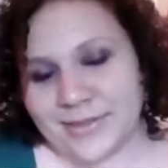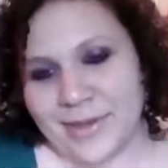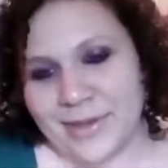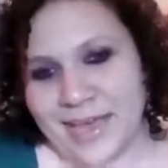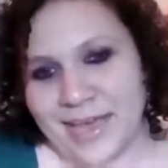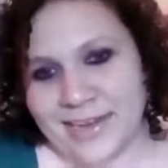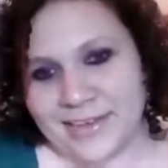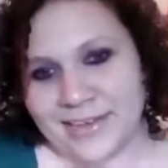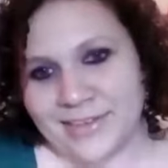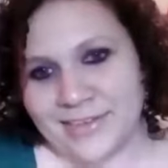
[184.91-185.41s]
So
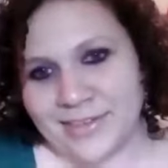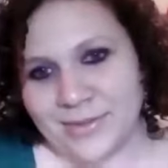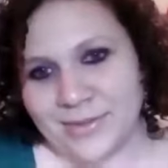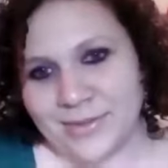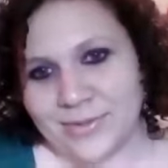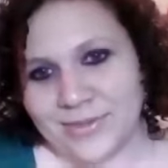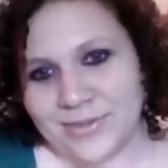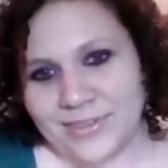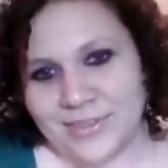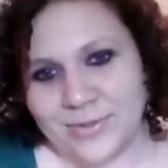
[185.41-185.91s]
how did
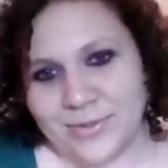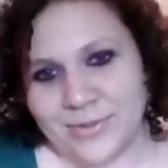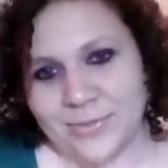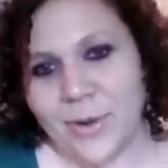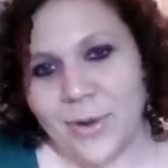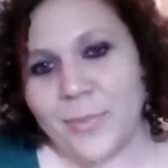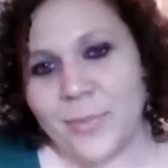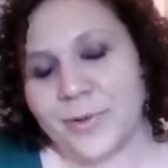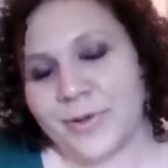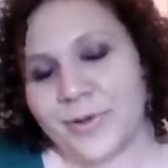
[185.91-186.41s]
you did you
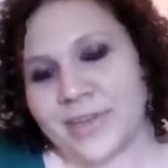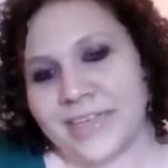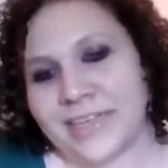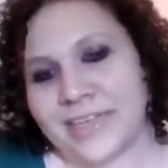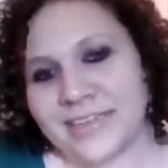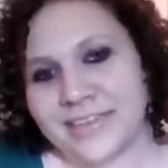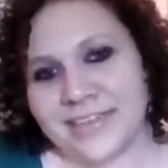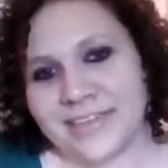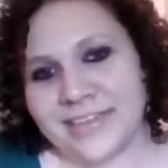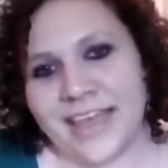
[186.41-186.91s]
rope her
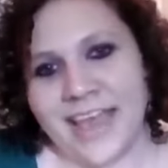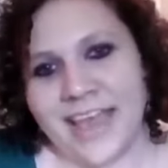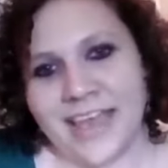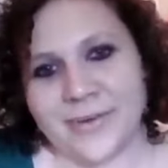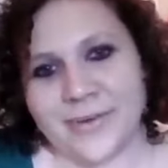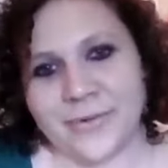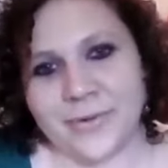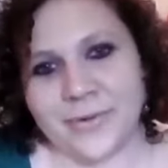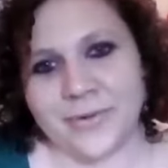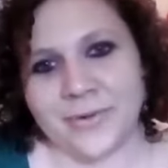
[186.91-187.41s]
into
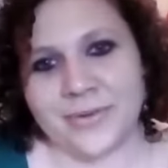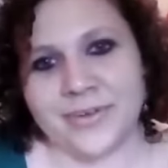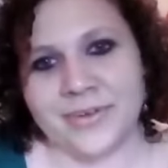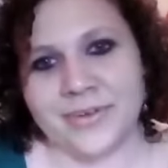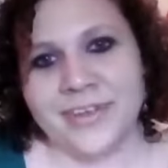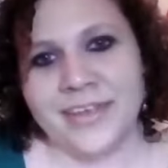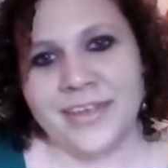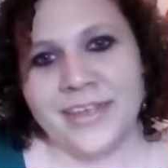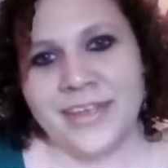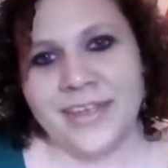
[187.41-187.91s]
that, or
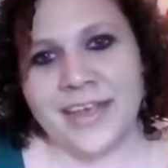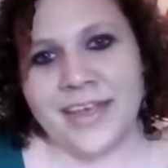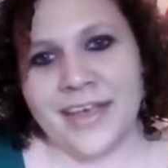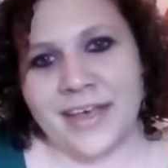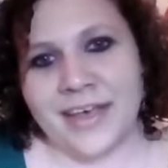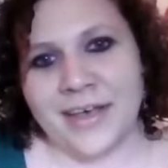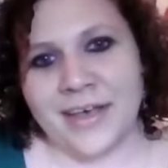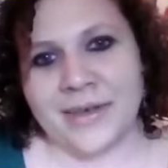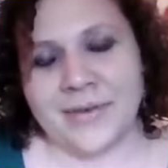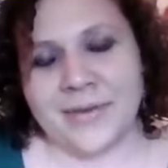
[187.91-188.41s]

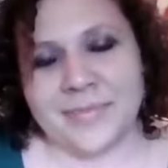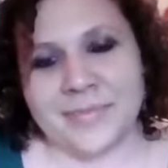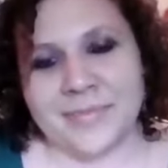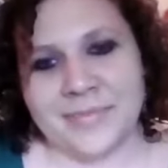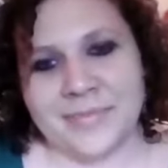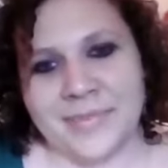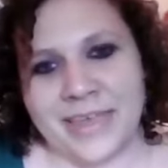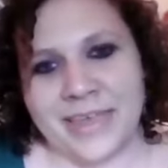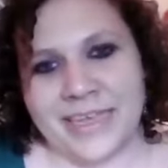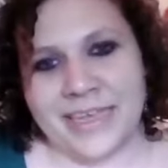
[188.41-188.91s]

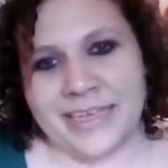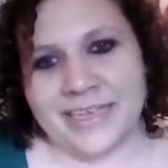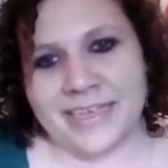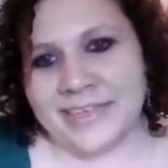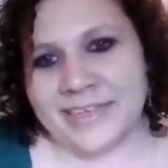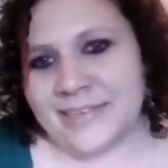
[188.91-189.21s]
um, like?